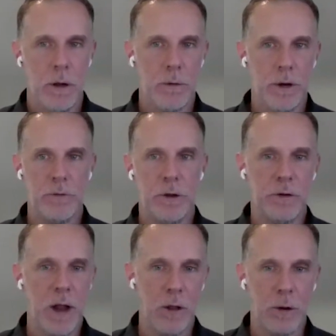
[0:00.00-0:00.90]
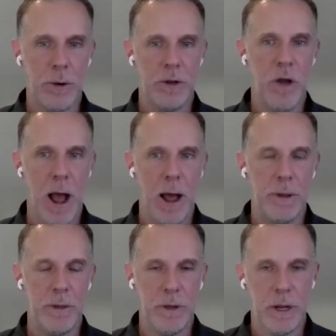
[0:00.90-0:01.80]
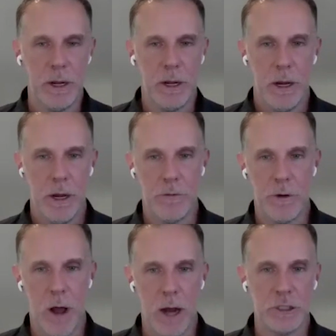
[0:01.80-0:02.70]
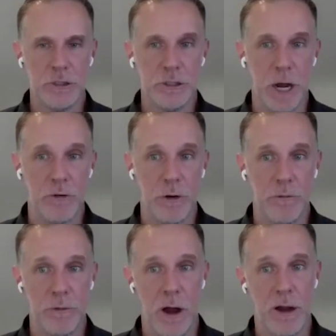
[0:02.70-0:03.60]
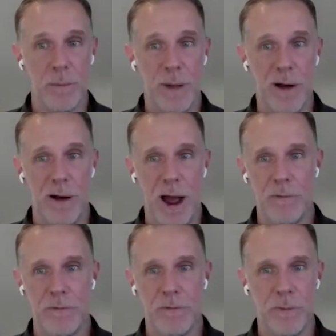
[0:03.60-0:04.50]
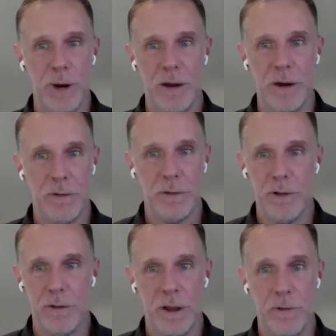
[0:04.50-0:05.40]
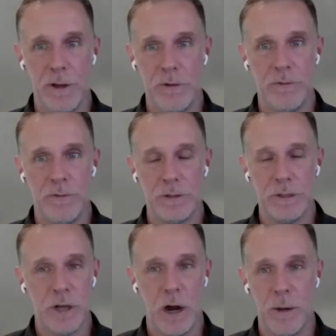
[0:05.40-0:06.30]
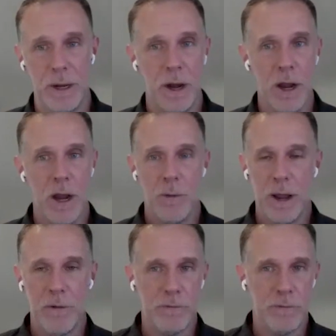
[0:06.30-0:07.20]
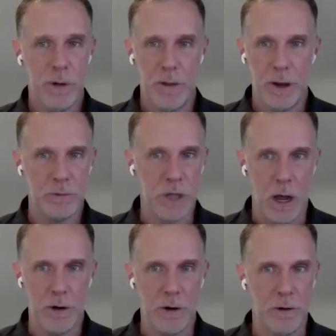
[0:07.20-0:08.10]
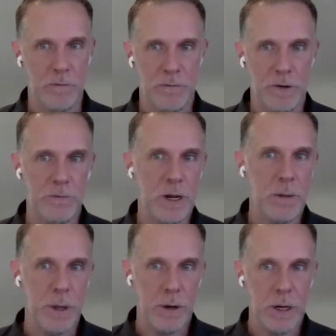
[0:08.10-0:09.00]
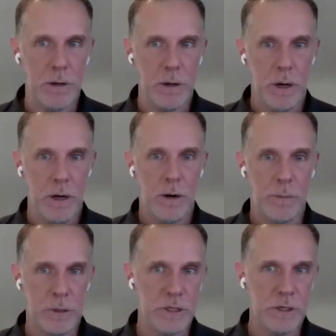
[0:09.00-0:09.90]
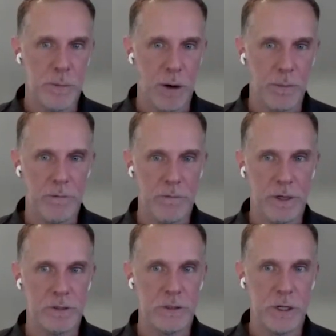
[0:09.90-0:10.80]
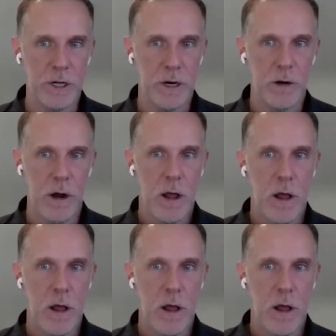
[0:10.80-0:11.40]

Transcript: Chris does an eloquent job in the introduction section of talking about how frequent these visits are. I mean, we have, I think it was 150 million emergency department visits a year.